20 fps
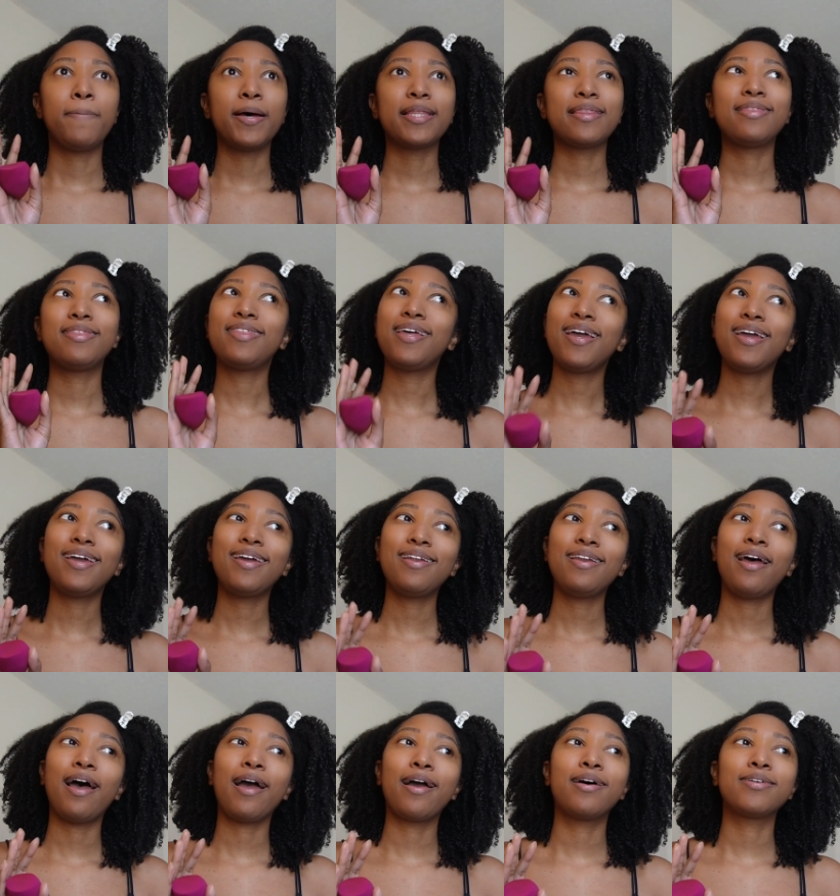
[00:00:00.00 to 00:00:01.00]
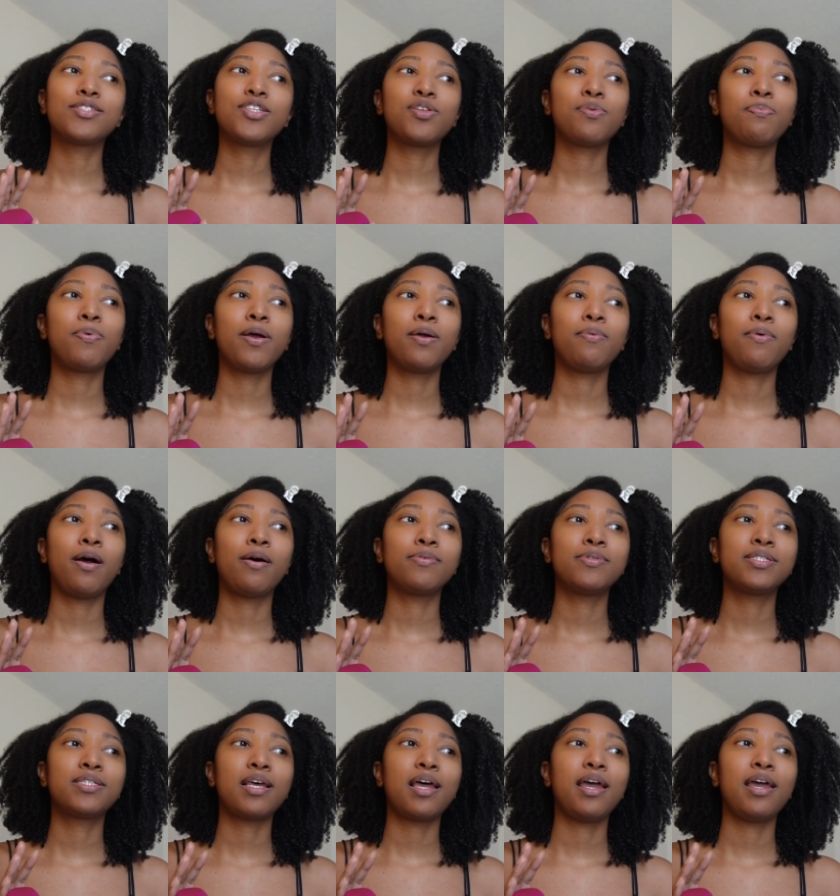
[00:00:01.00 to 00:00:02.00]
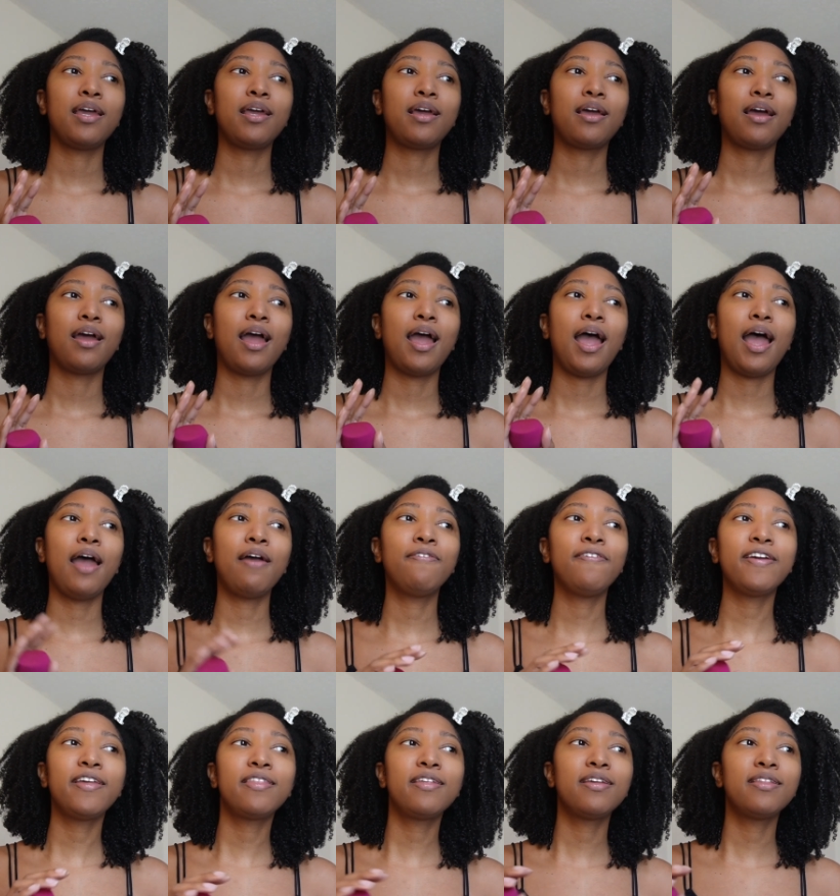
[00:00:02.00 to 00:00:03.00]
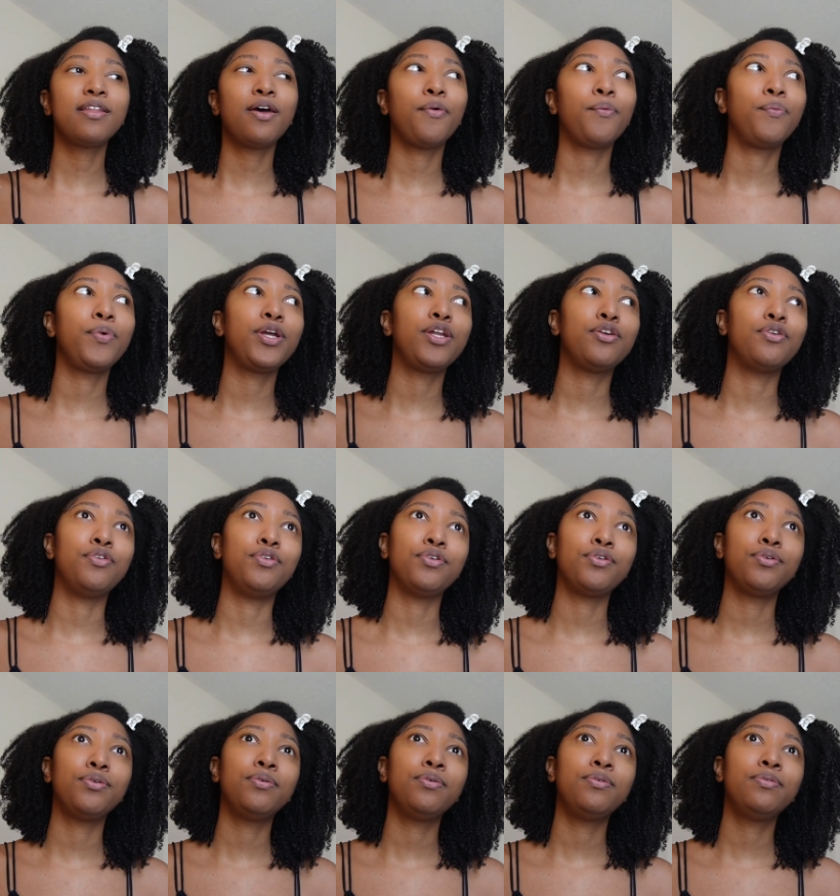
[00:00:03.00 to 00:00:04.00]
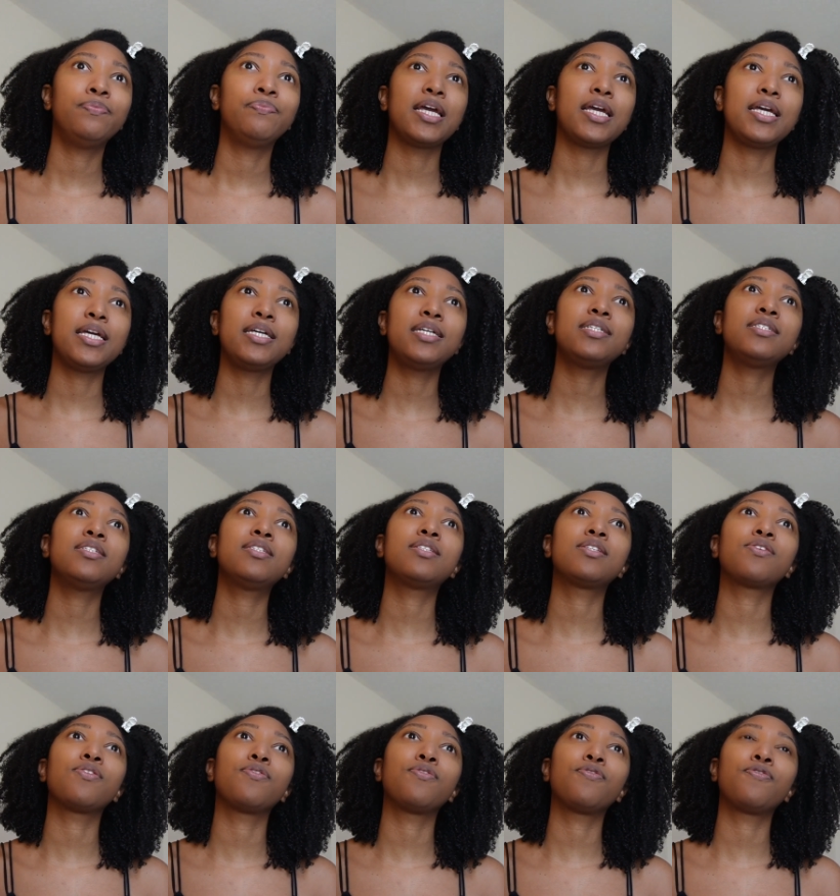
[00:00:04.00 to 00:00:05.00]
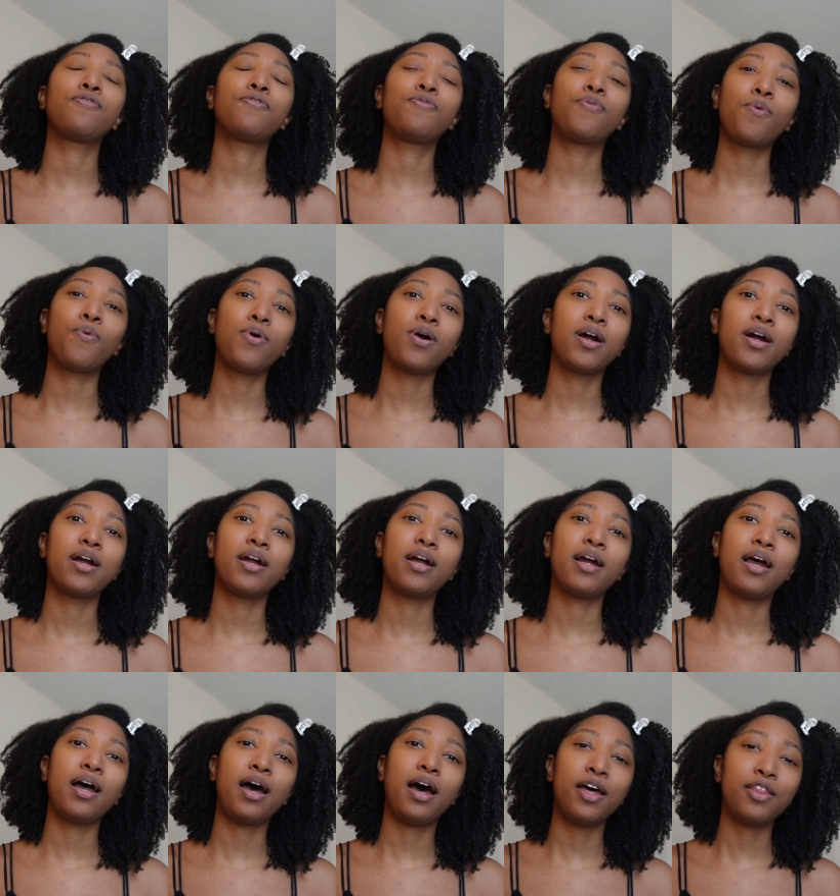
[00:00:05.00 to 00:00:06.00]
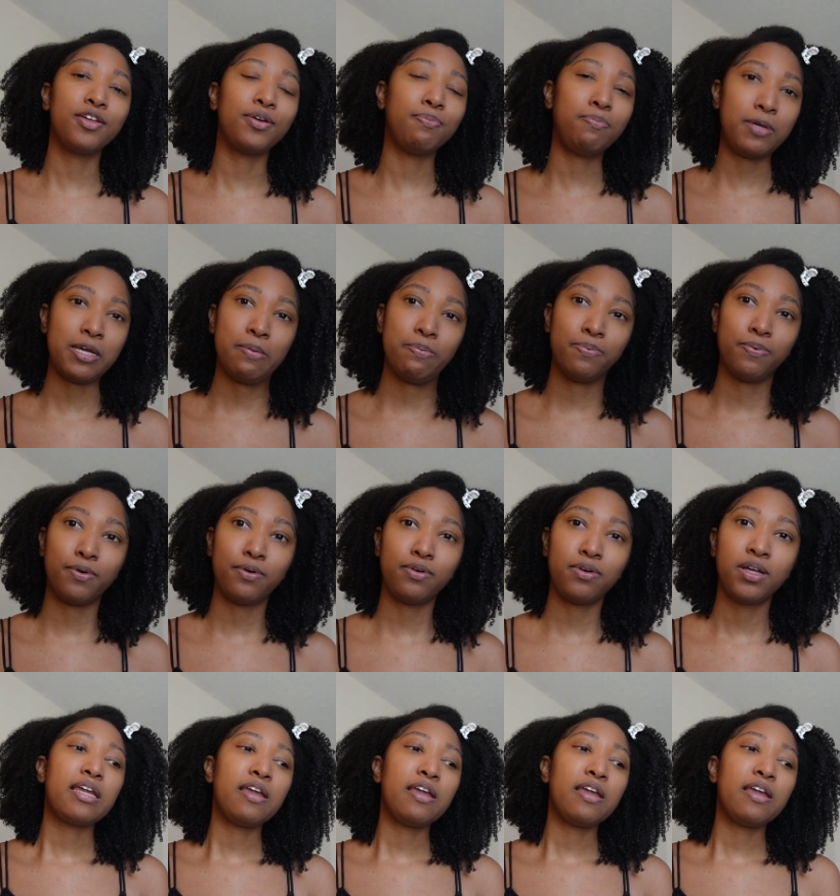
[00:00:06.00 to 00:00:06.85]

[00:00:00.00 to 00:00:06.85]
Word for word: But then I got to the point where I was like, everything that we do is for other people.